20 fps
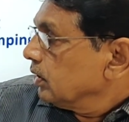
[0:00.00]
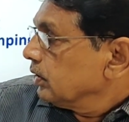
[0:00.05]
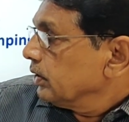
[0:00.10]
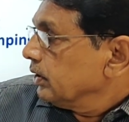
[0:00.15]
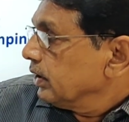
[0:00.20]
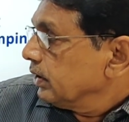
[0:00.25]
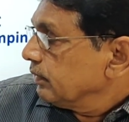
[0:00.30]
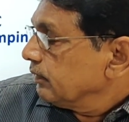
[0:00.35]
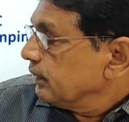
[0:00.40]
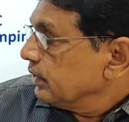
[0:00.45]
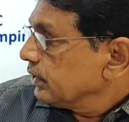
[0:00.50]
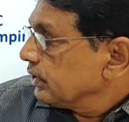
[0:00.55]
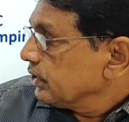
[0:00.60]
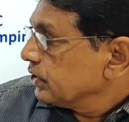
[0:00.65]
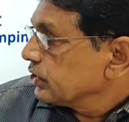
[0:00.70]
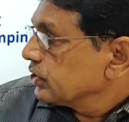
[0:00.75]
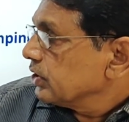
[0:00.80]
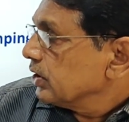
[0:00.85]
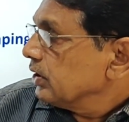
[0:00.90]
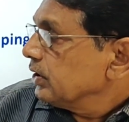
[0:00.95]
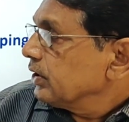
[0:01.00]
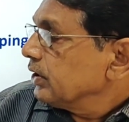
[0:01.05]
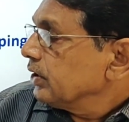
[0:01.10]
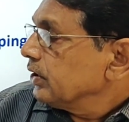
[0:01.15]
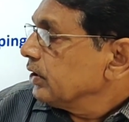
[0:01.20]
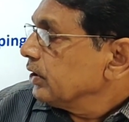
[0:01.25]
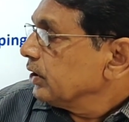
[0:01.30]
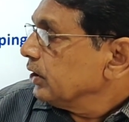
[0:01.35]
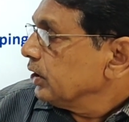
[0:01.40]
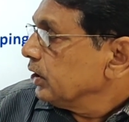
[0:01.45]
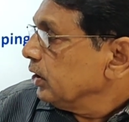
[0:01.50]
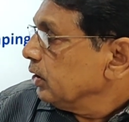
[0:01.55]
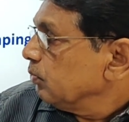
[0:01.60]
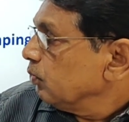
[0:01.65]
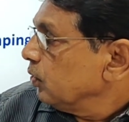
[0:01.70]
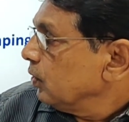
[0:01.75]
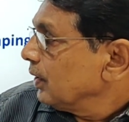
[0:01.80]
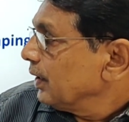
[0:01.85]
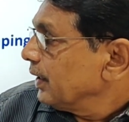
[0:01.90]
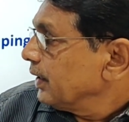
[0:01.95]
That will result in
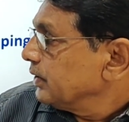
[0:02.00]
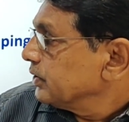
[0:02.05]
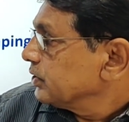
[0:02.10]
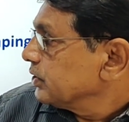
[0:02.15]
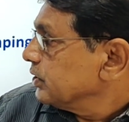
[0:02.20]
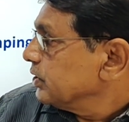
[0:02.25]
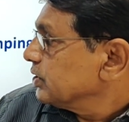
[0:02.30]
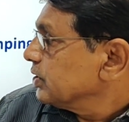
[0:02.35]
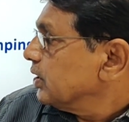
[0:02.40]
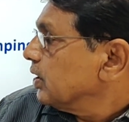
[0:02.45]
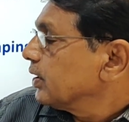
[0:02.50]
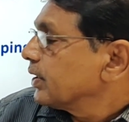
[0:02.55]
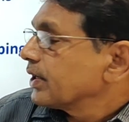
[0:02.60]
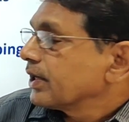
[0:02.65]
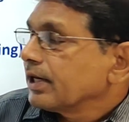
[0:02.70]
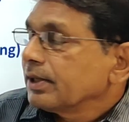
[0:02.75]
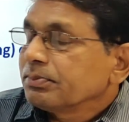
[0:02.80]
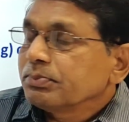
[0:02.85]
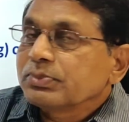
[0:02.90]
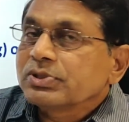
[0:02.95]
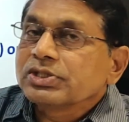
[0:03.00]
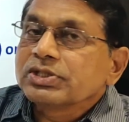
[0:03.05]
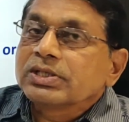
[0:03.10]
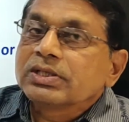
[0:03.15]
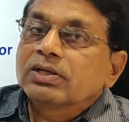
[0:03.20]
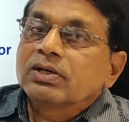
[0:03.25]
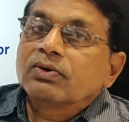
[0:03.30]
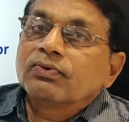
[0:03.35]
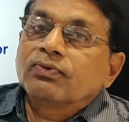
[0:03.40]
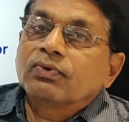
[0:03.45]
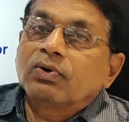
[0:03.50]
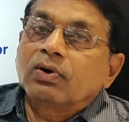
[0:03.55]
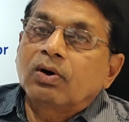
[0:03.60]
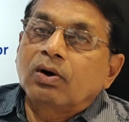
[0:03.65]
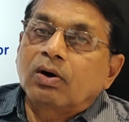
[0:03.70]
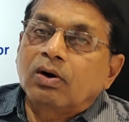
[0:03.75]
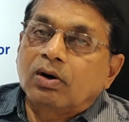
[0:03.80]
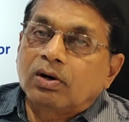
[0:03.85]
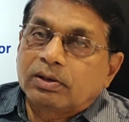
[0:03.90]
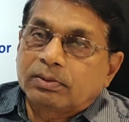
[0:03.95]
hemolysis or rupture of
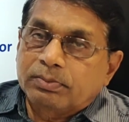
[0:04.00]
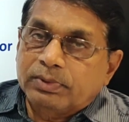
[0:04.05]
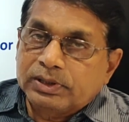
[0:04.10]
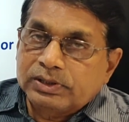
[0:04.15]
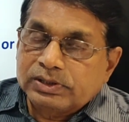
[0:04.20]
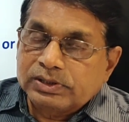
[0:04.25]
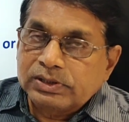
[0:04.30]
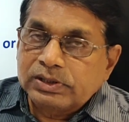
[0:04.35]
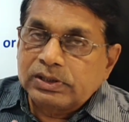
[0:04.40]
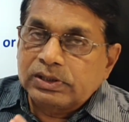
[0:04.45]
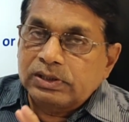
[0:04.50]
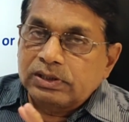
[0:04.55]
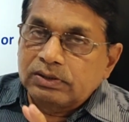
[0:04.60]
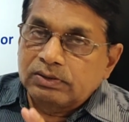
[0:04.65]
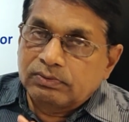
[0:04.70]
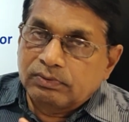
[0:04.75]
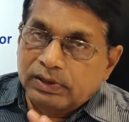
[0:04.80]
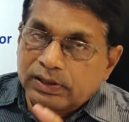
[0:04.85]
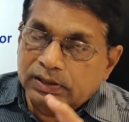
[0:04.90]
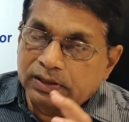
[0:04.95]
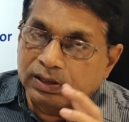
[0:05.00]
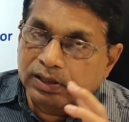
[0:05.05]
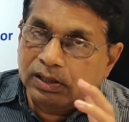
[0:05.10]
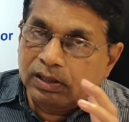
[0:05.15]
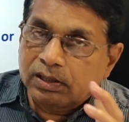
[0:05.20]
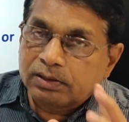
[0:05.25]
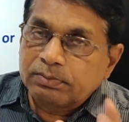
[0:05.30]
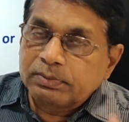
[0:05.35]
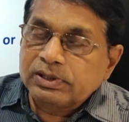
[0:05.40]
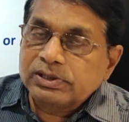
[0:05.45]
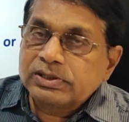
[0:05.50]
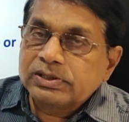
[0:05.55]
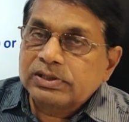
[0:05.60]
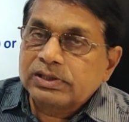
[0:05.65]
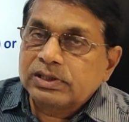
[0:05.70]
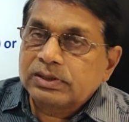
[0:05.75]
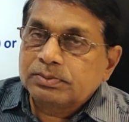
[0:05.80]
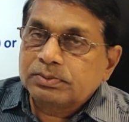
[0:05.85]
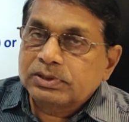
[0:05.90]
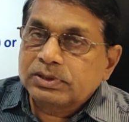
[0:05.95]
RBC. When the RBC
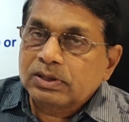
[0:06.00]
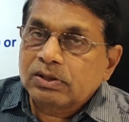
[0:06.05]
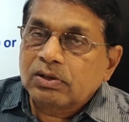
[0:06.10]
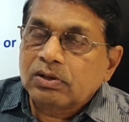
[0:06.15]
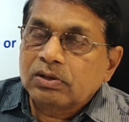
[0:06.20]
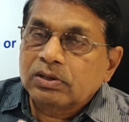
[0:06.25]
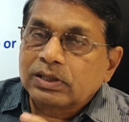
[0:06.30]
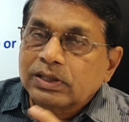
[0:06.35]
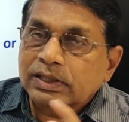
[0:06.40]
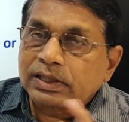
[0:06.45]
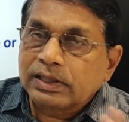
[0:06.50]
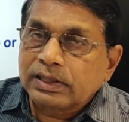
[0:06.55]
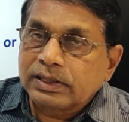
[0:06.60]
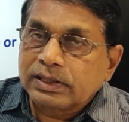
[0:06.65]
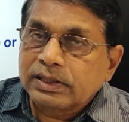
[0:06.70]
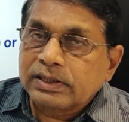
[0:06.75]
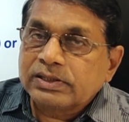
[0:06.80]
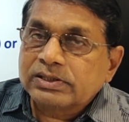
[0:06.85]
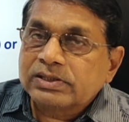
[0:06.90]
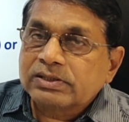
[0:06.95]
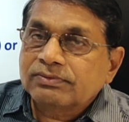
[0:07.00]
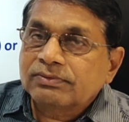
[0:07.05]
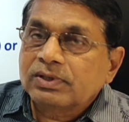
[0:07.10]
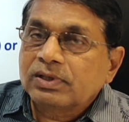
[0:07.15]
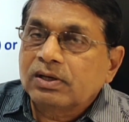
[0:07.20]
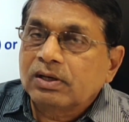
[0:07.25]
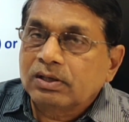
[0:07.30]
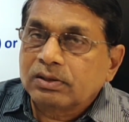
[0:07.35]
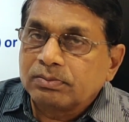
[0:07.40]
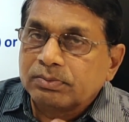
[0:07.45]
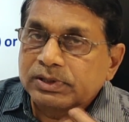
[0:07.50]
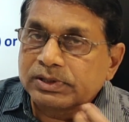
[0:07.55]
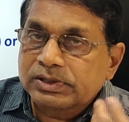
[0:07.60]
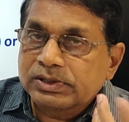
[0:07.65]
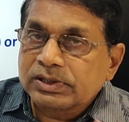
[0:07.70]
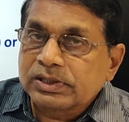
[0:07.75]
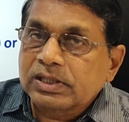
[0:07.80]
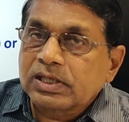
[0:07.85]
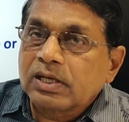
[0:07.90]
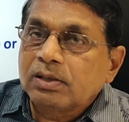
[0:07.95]
rupture, all the contents of the
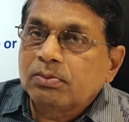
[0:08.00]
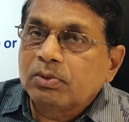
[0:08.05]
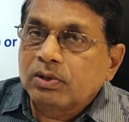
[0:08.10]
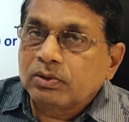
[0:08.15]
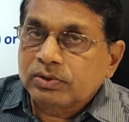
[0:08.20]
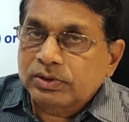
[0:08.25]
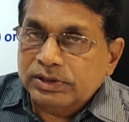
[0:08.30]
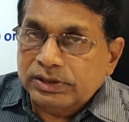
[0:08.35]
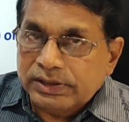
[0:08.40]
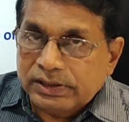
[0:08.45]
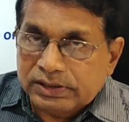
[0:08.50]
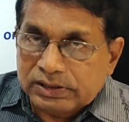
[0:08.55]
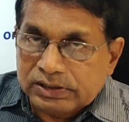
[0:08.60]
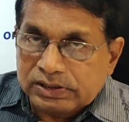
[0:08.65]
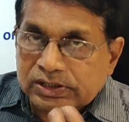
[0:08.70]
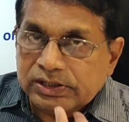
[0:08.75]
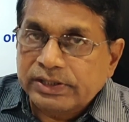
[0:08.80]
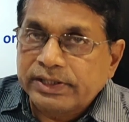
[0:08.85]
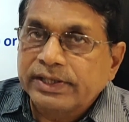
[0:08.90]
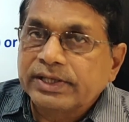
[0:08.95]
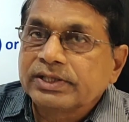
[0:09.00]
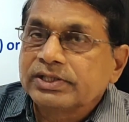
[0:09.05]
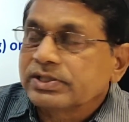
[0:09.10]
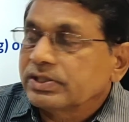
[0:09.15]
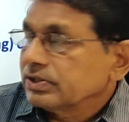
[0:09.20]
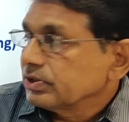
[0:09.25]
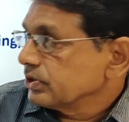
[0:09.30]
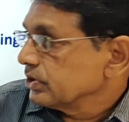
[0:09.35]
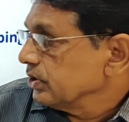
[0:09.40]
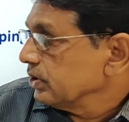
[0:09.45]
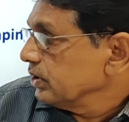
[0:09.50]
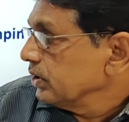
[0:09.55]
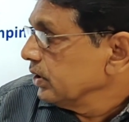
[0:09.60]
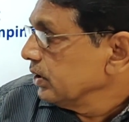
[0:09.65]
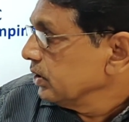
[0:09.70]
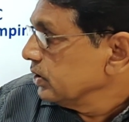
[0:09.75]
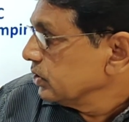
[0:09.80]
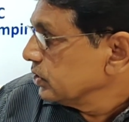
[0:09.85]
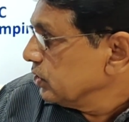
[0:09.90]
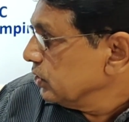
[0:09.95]
RBC come out. That is a dangerous
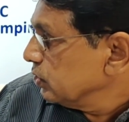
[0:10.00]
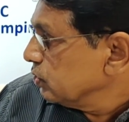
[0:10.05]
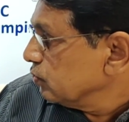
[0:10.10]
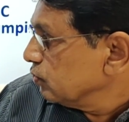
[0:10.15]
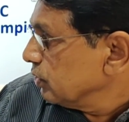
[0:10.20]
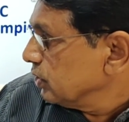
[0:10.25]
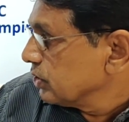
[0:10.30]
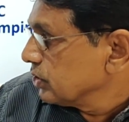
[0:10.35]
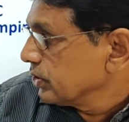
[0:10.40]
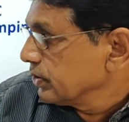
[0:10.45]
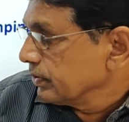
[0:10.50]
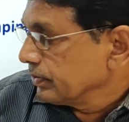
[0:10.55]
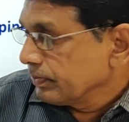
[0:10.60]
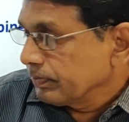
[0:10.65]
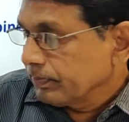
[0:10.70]
situation.